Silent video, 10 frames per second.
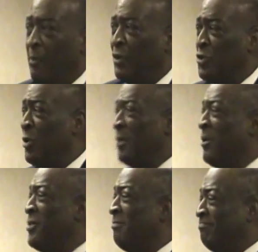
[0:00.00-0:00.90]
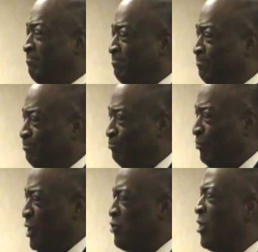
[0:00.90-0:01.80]
I'm a dreamer,
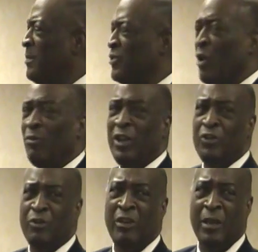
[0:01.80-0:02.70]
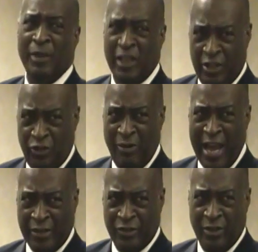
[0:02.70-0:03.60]
but a dream is only a dream unless
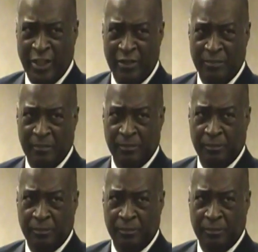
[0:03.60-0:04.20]
you act on it.